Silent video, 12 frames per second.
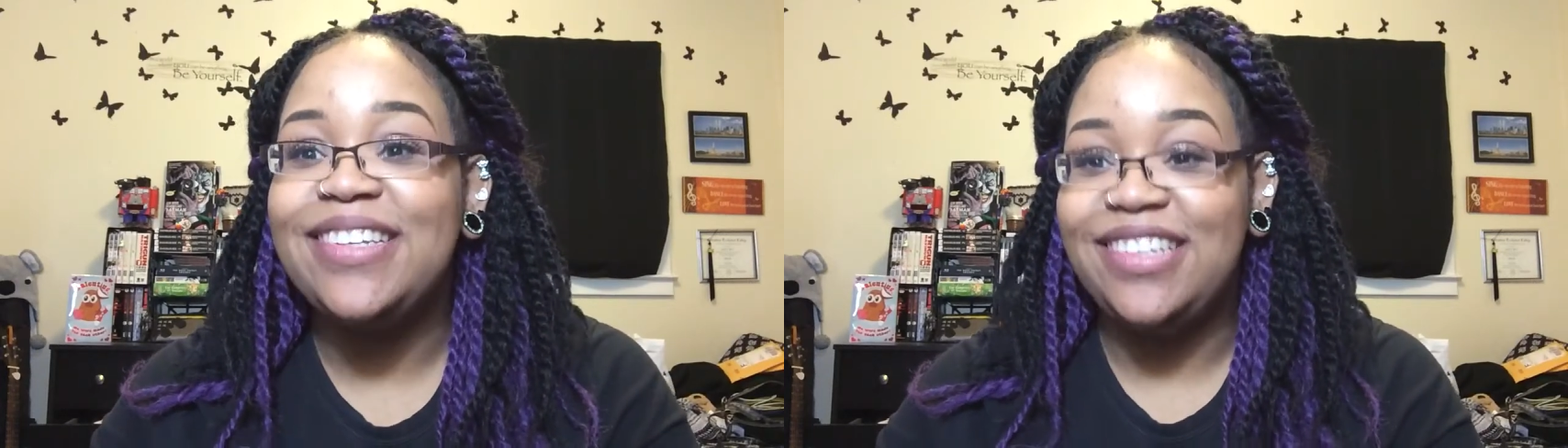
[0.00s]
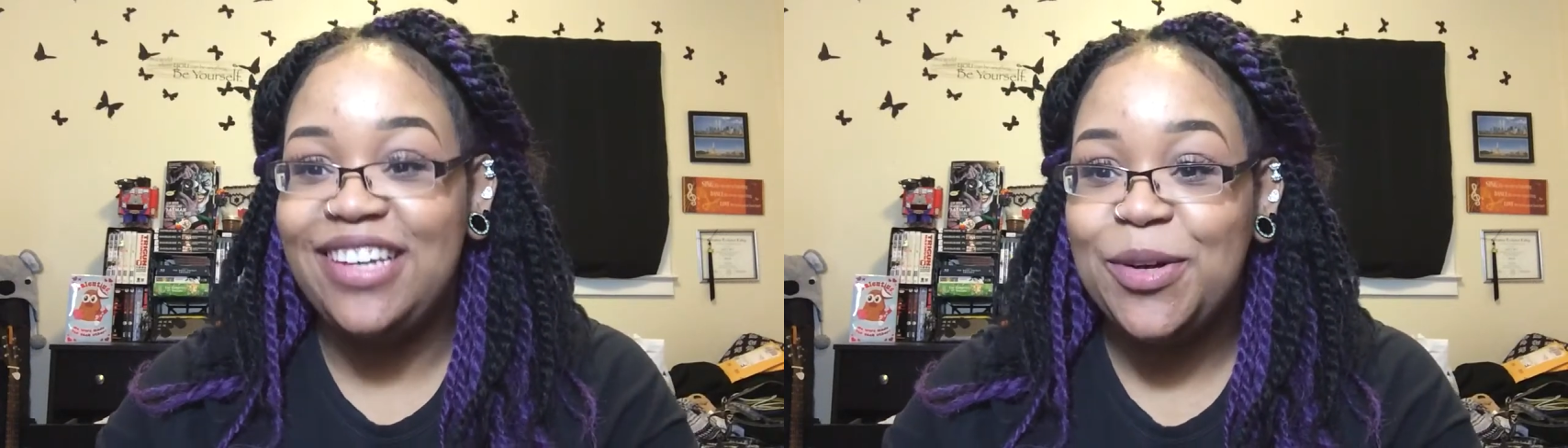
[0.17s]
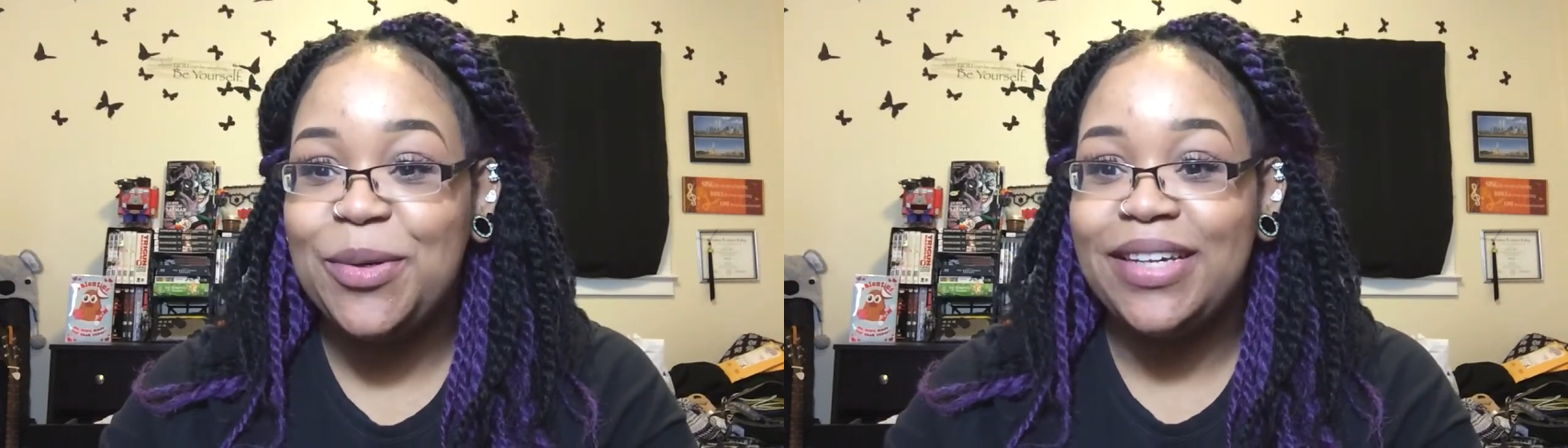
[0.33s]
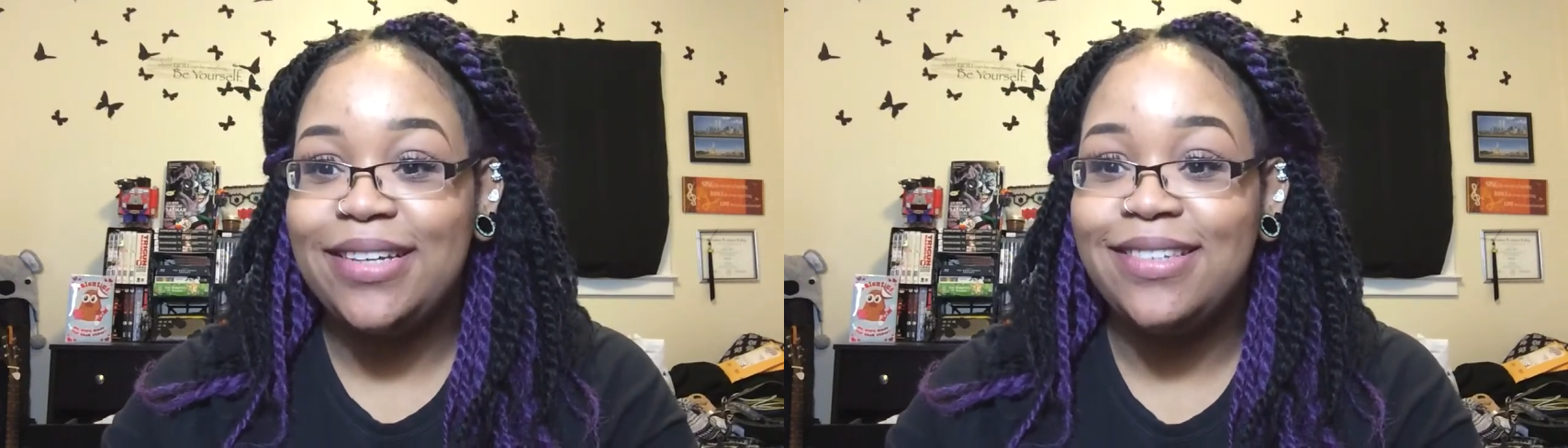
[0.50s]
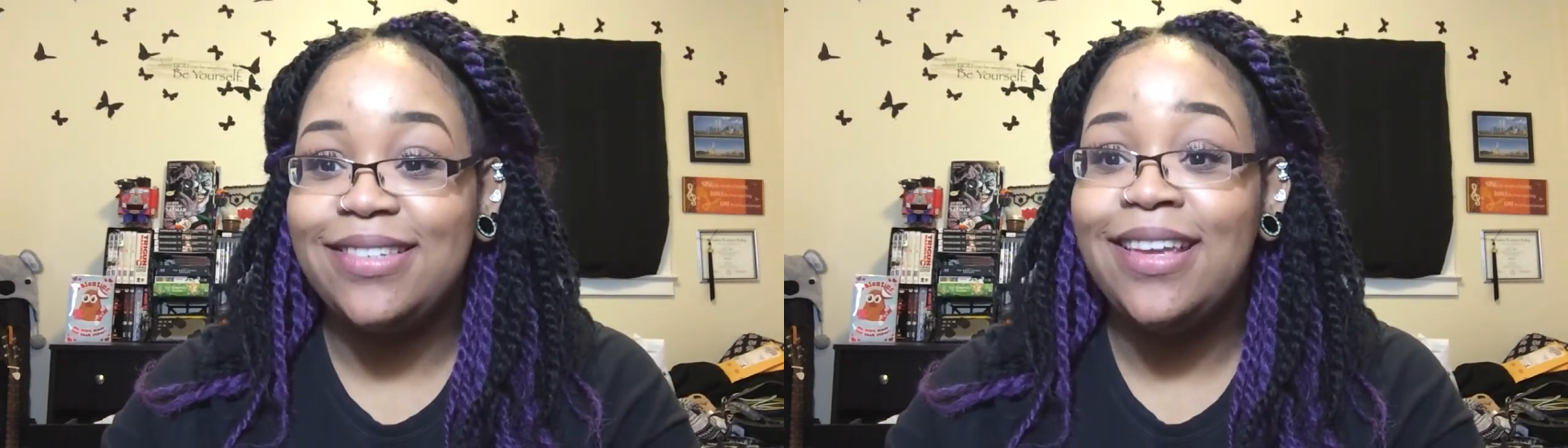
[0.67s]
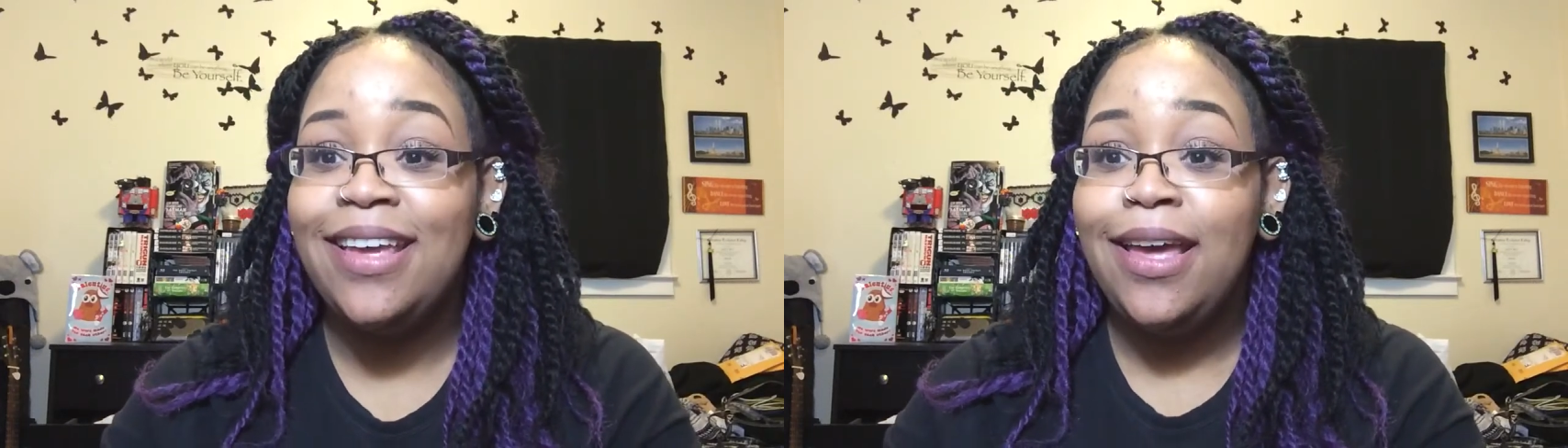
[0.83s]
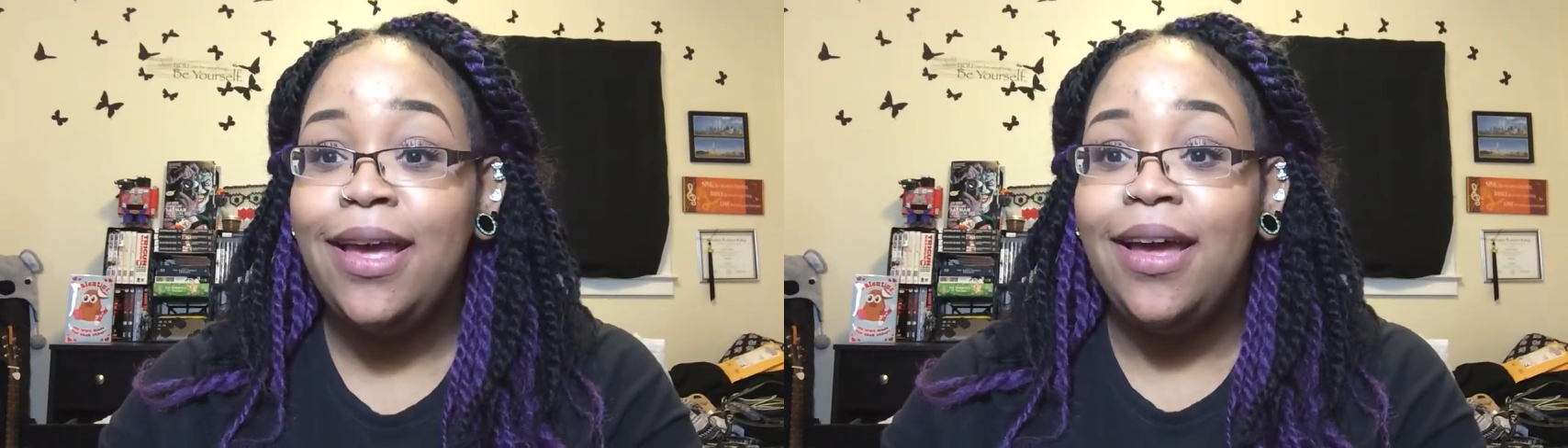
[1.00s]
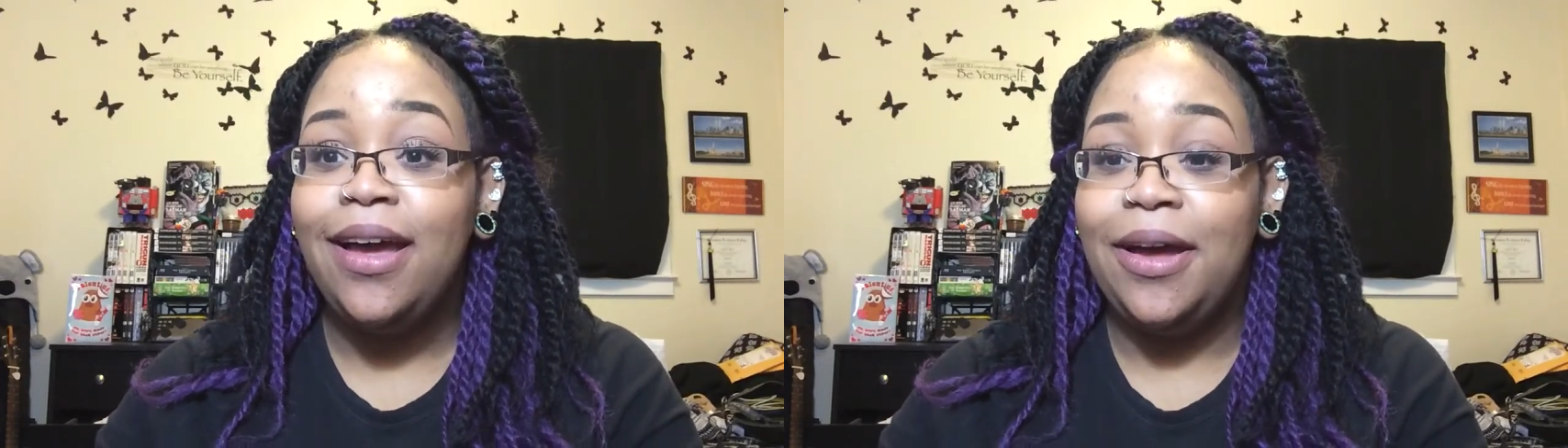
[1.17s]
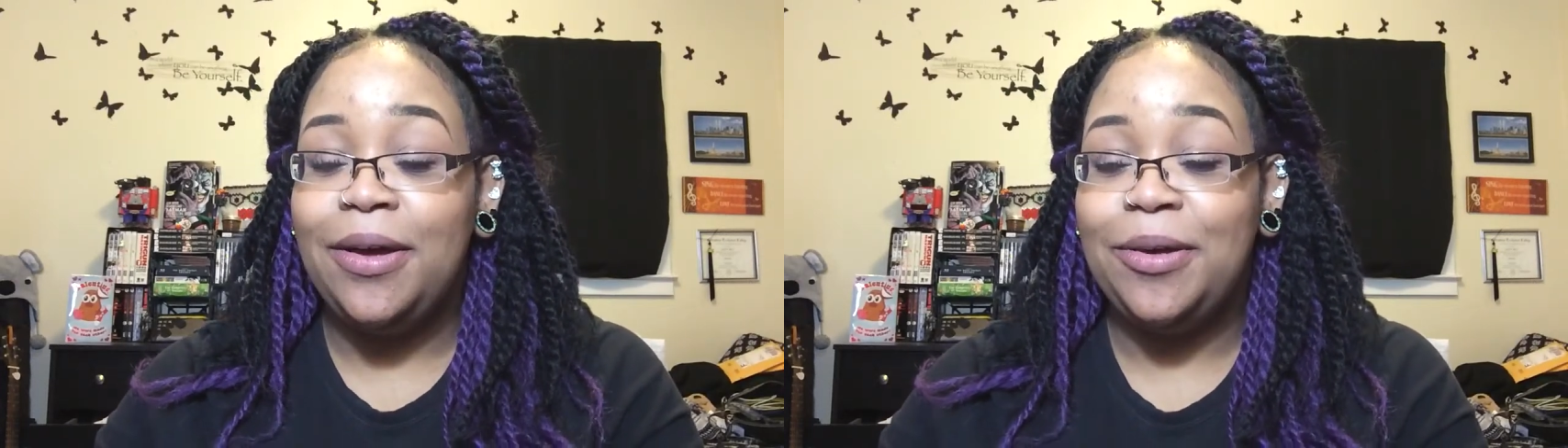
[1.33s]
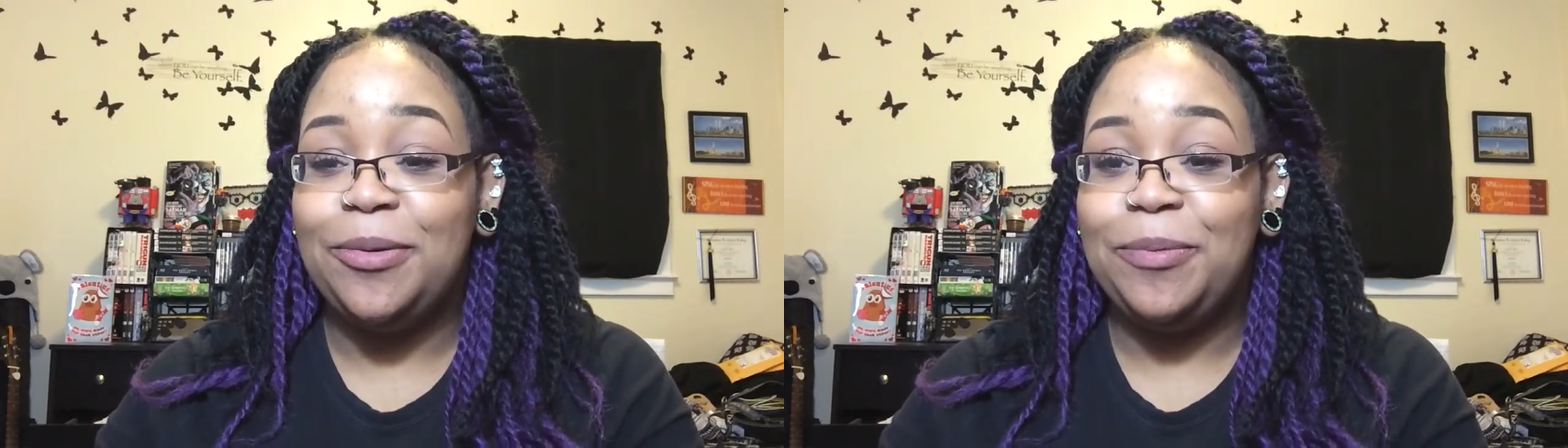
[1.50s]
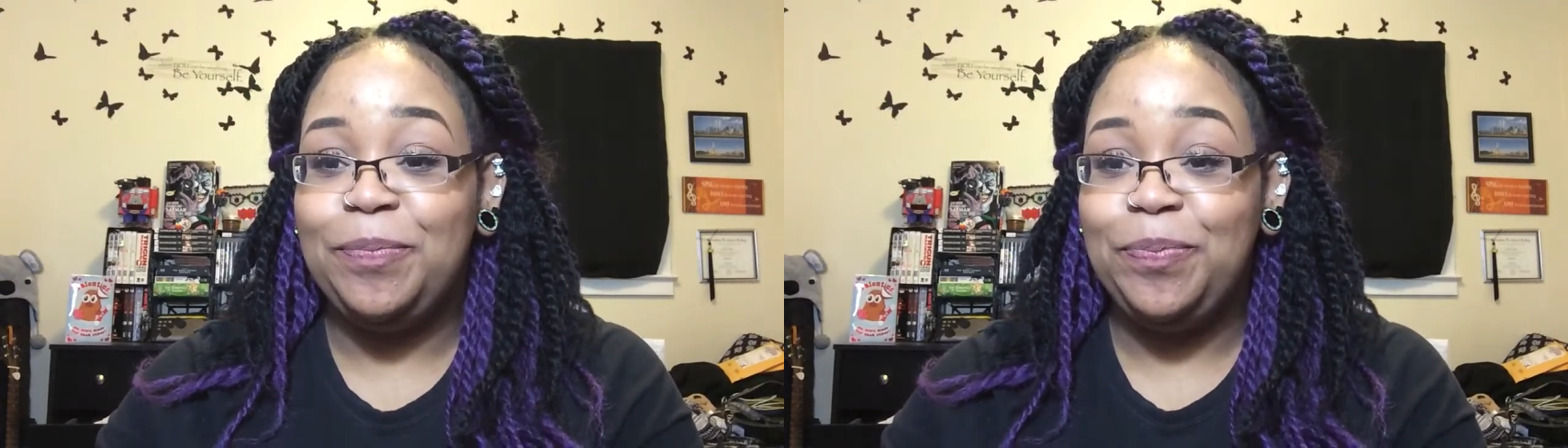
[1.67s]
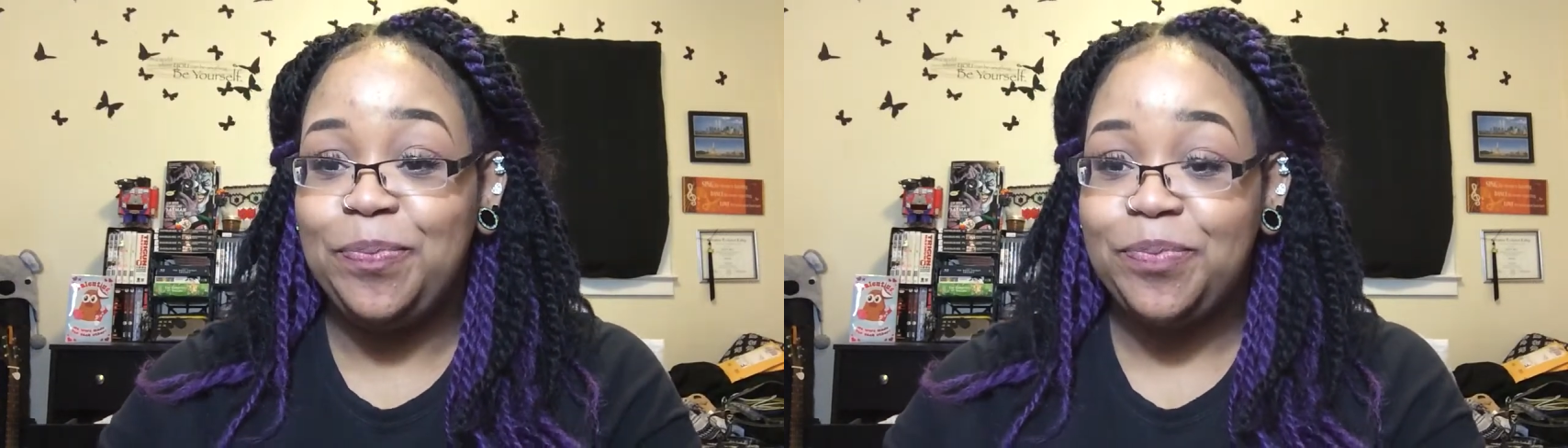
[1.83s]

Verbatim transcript: noticed, um,